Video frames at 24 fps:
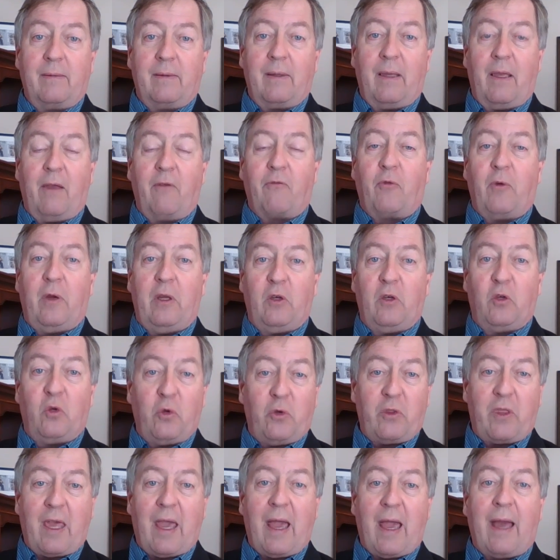if we
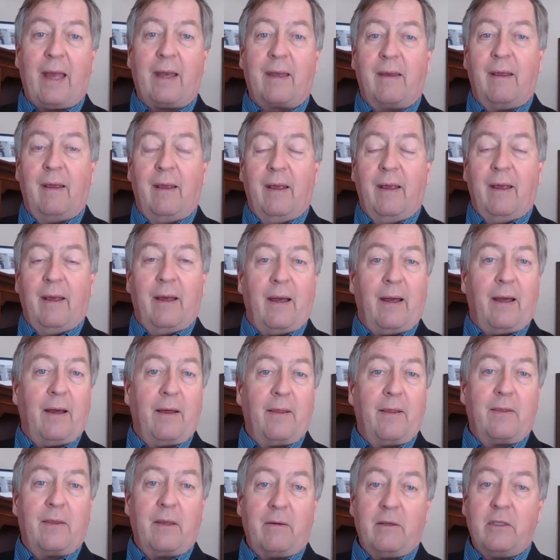do that,
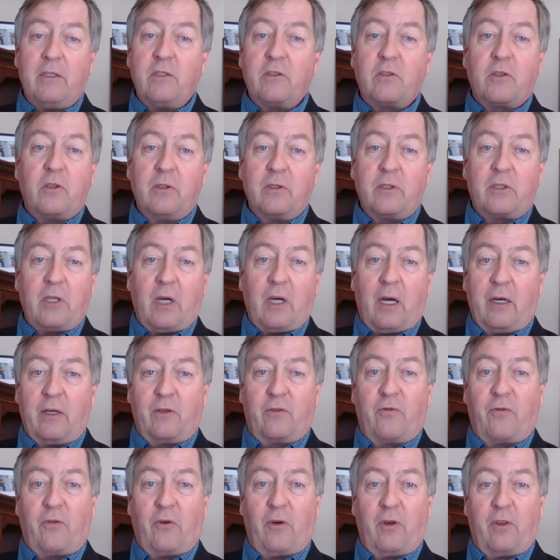there is no
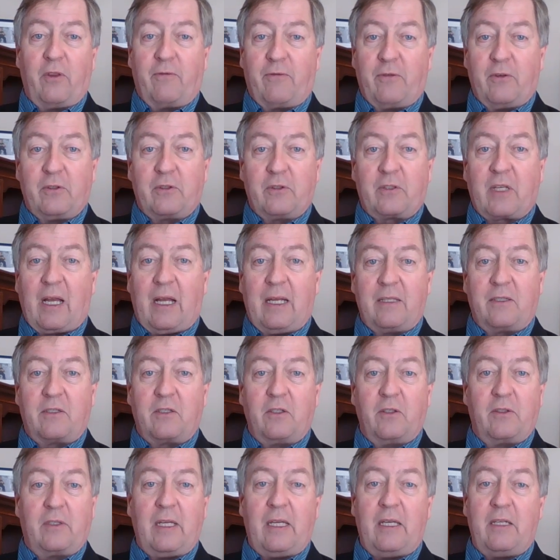charge for the first
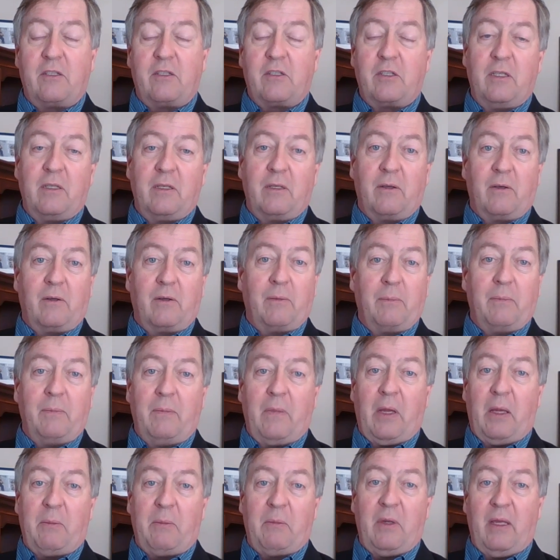consultation or
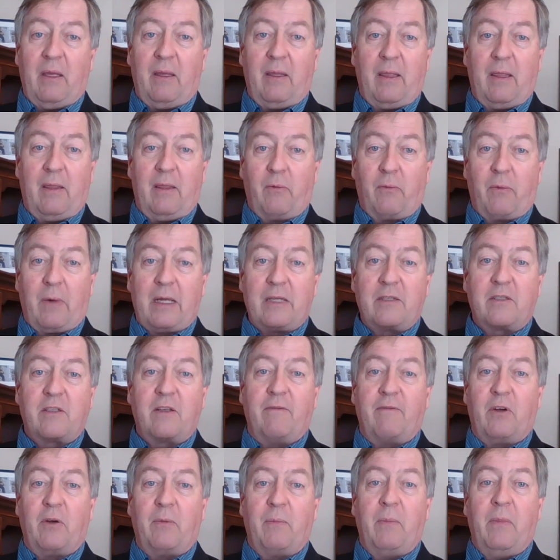maybe the rest
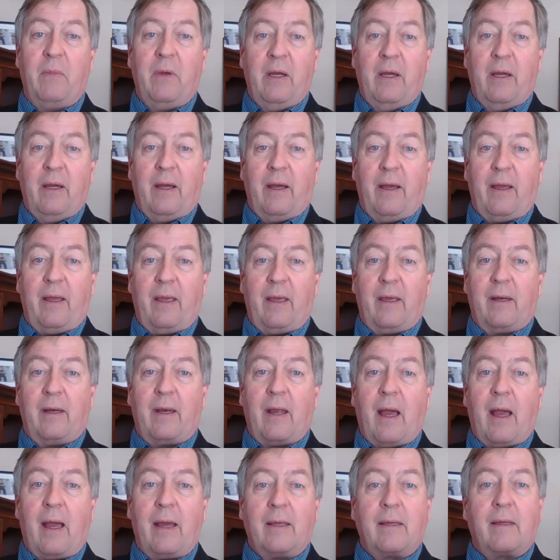of them. And
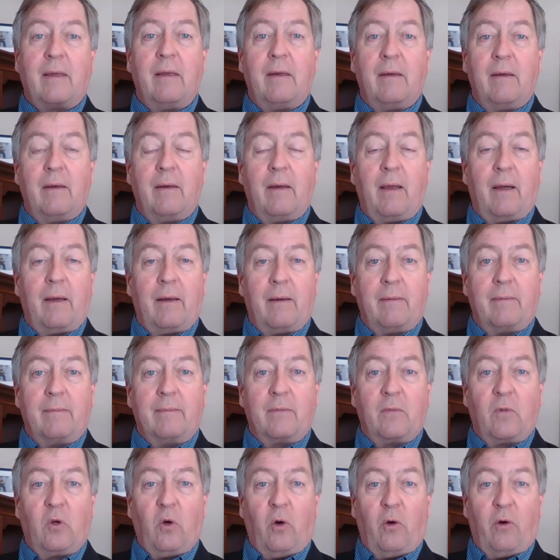I can
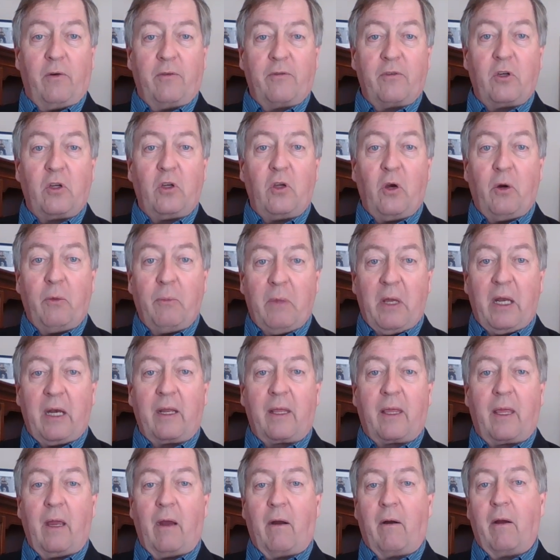go over your
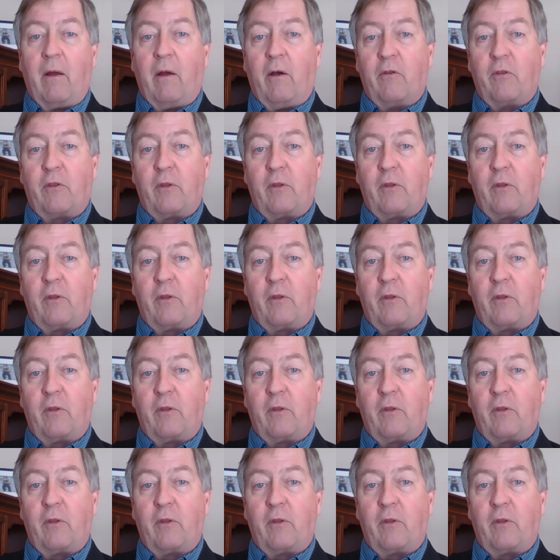Medicare